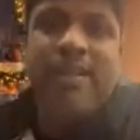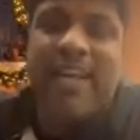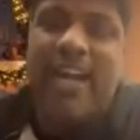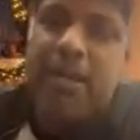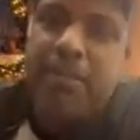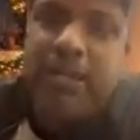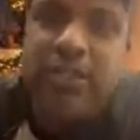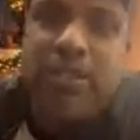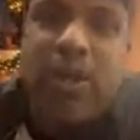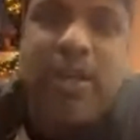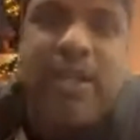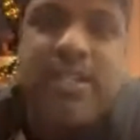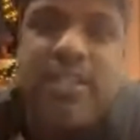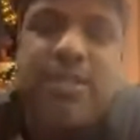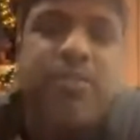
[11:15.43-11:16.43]
That much
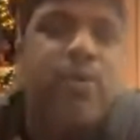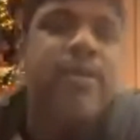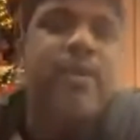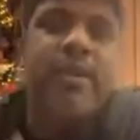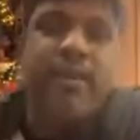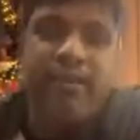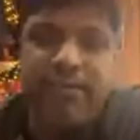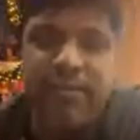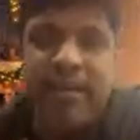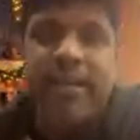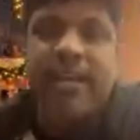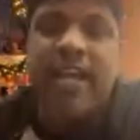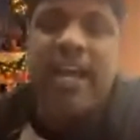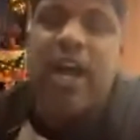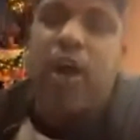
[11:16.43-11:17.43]
knowledge is more than enough.
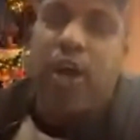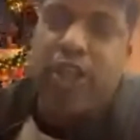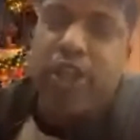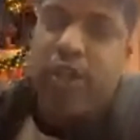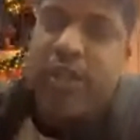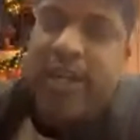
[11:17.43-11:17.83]
Although the